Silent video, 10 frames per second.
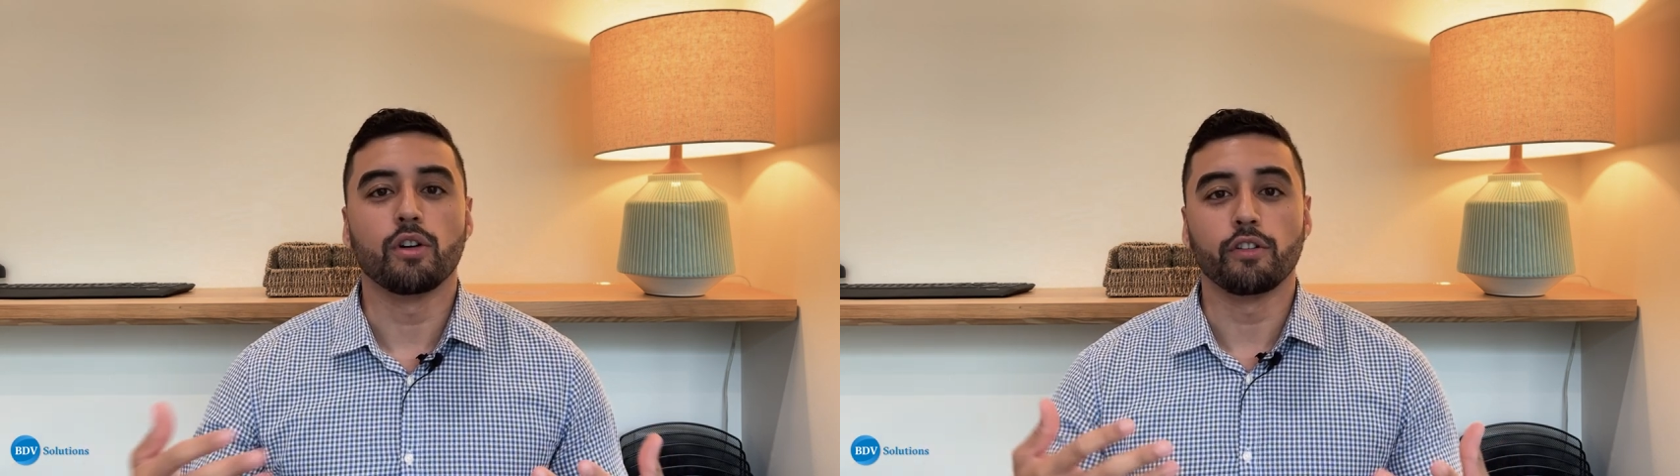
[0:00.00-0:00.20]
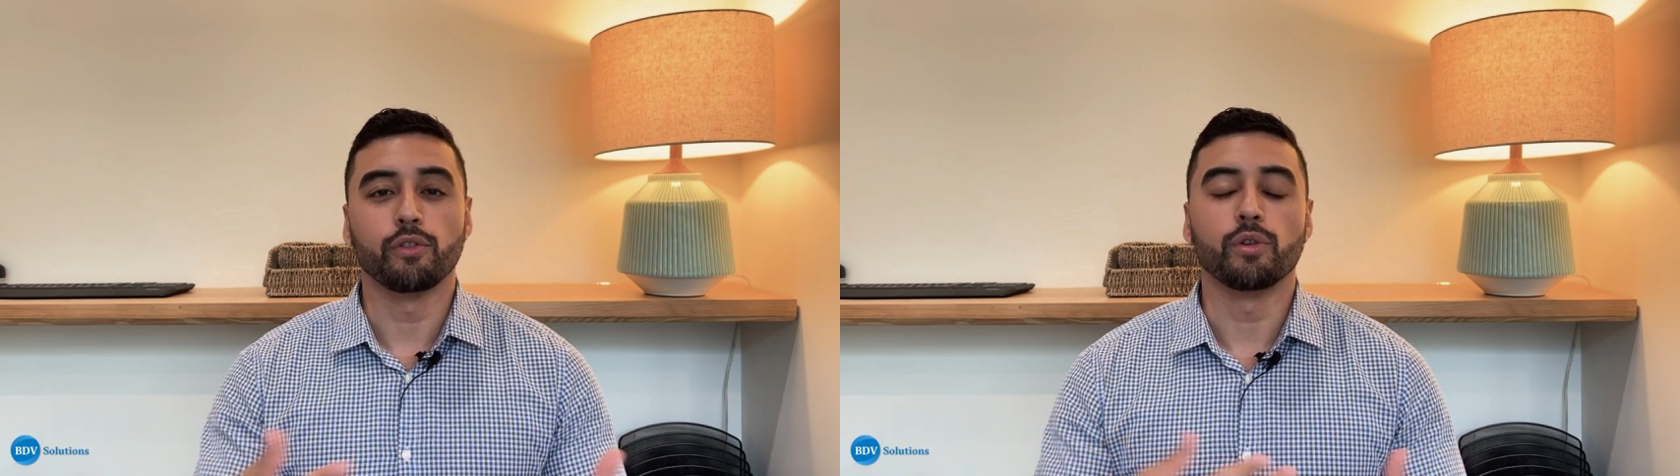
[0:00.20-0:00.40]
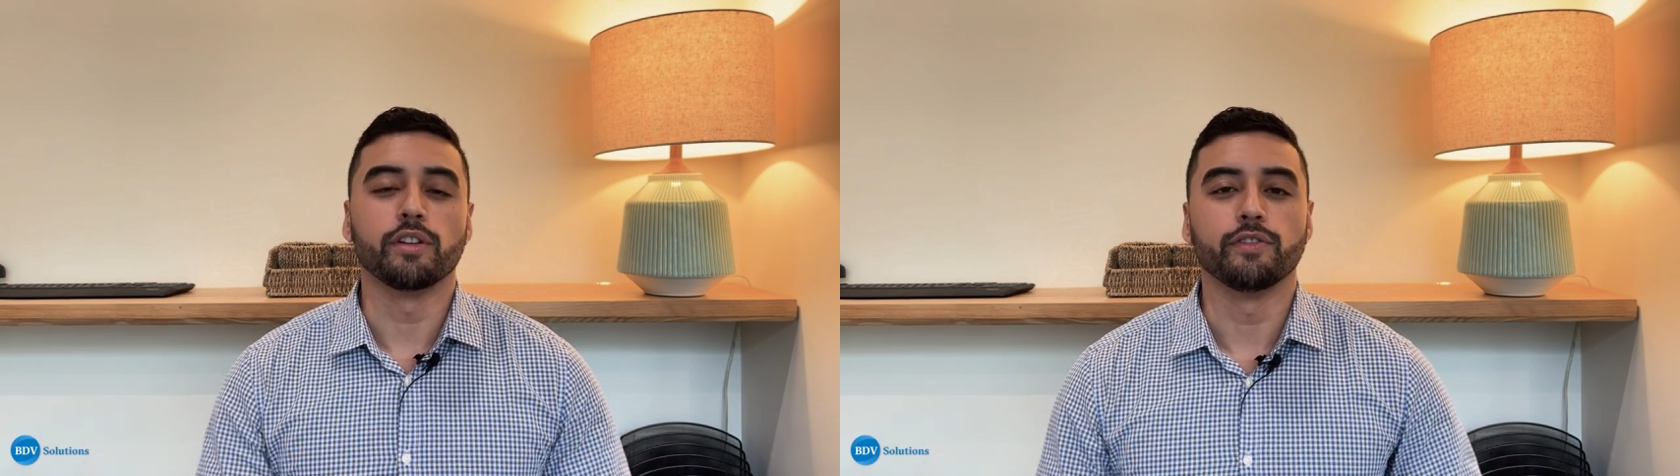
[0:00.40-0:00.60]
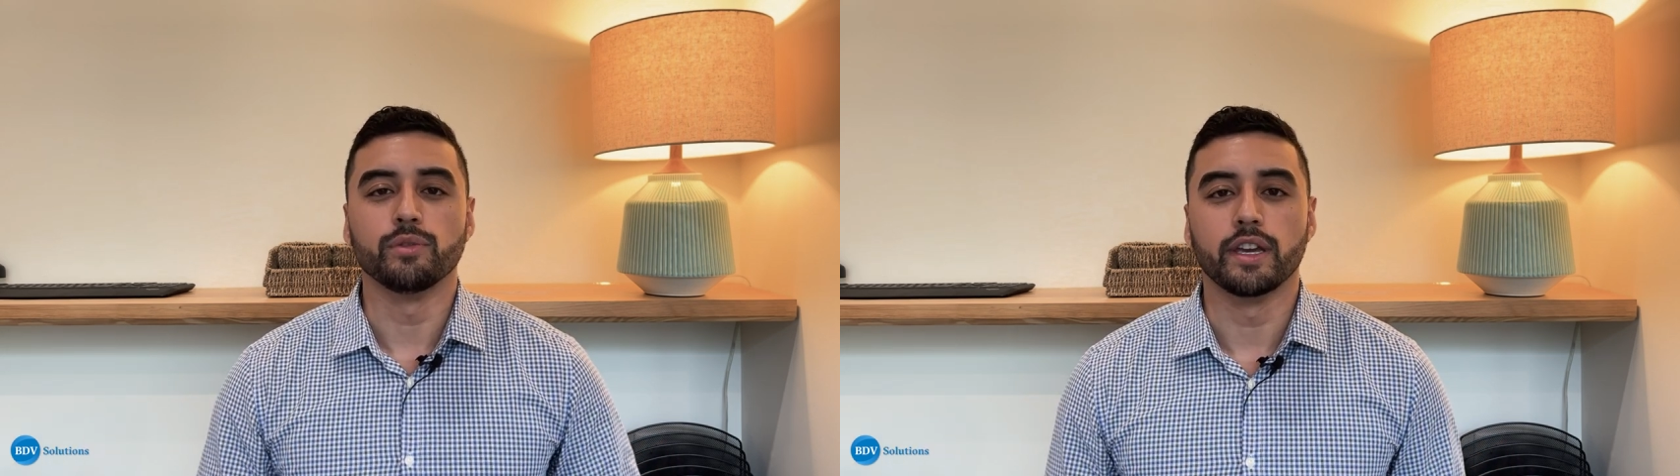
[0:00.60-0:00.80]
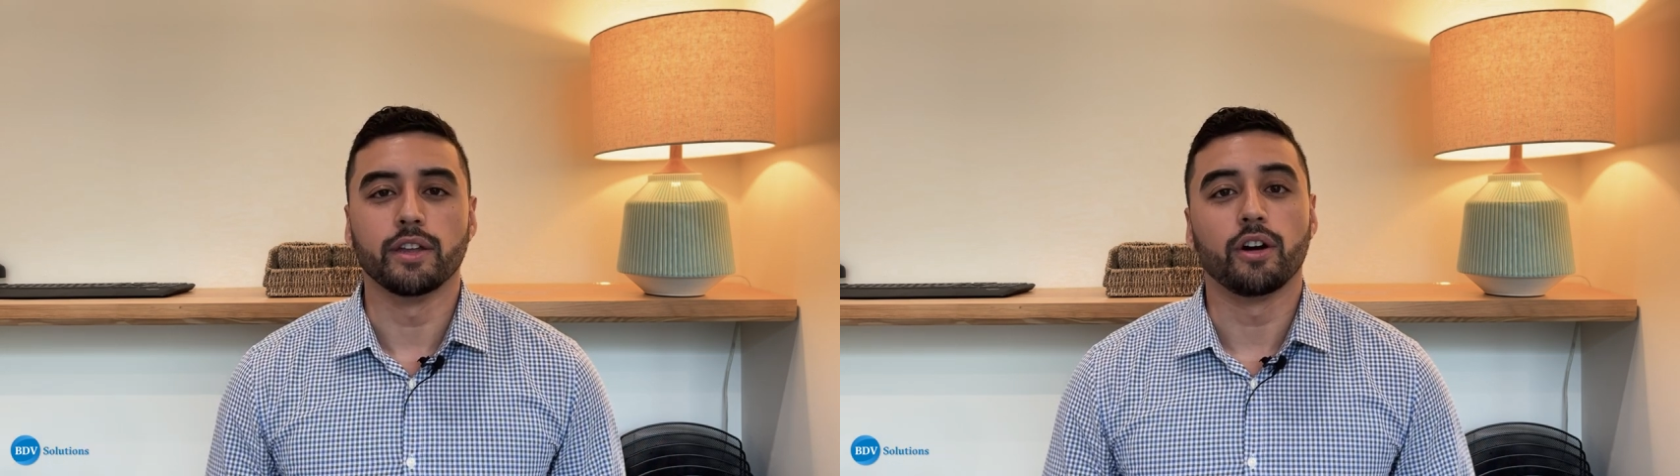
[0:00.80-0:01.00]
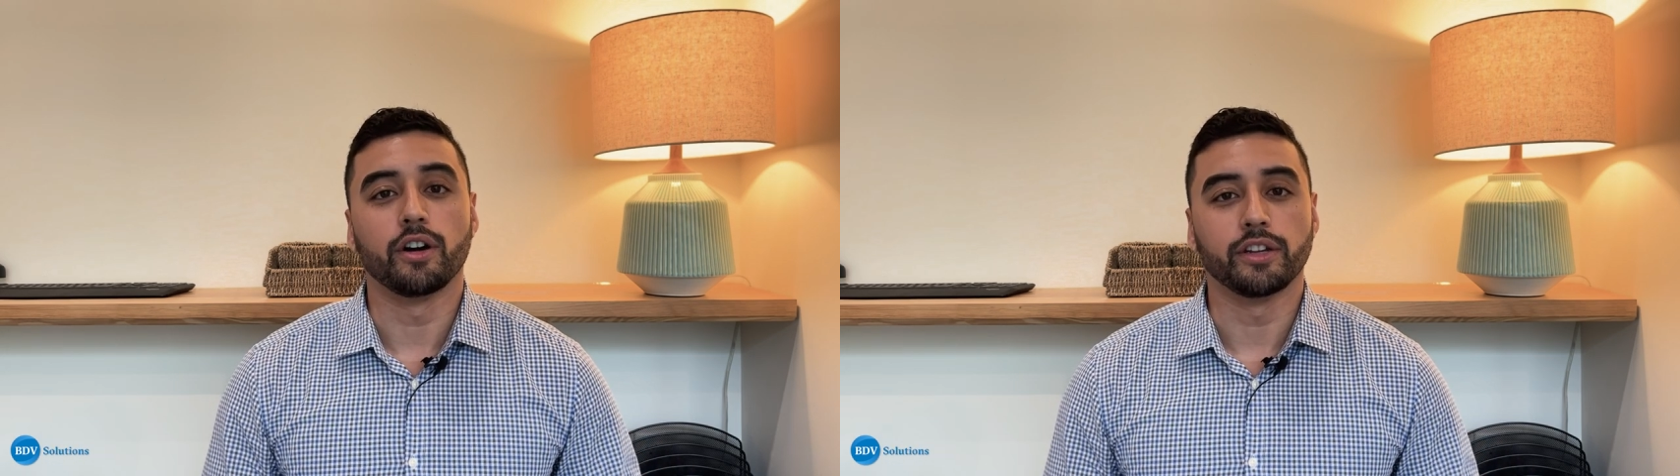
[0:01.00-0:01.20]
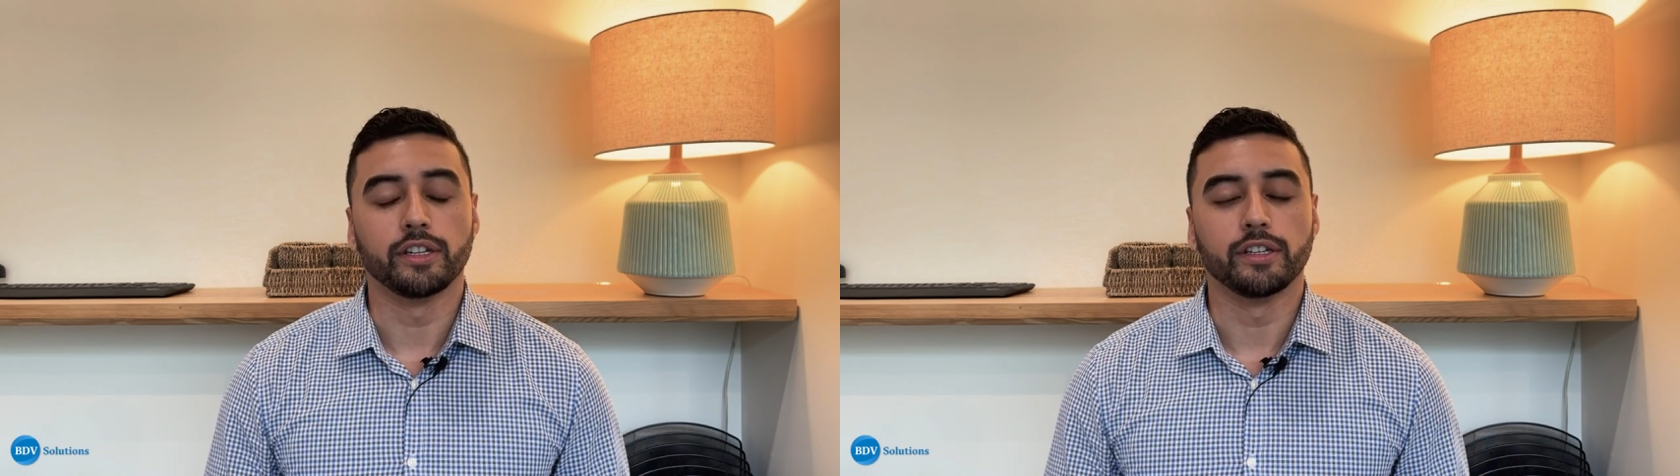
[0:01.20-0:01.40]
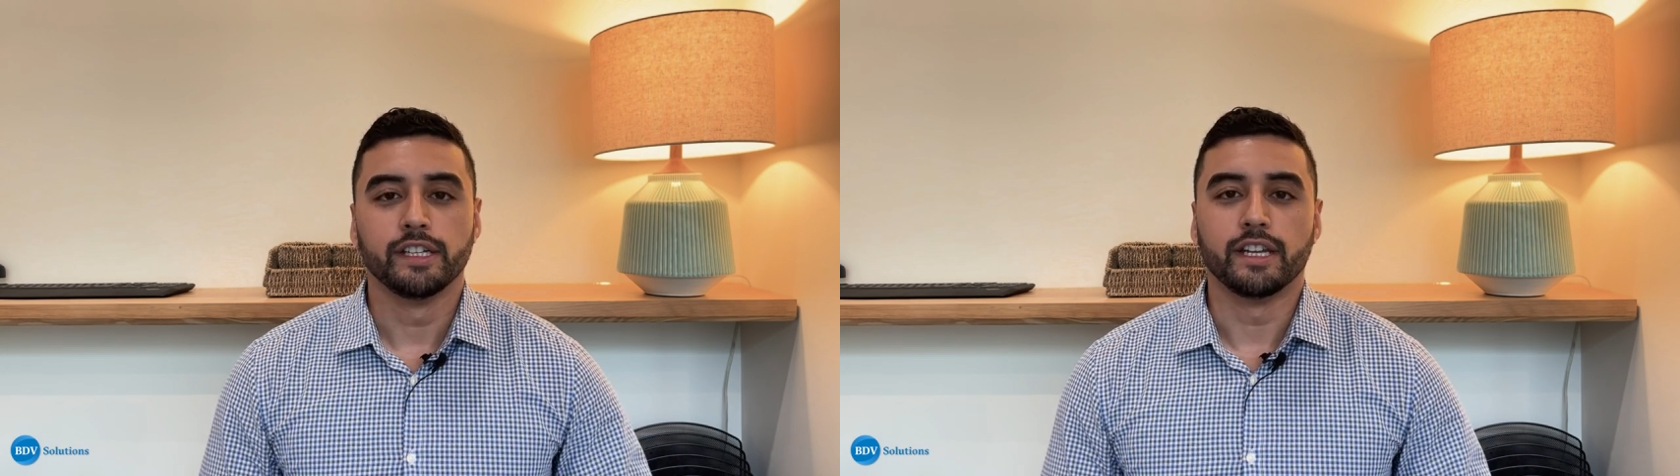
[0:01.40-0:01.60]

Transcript: are for if you get audited.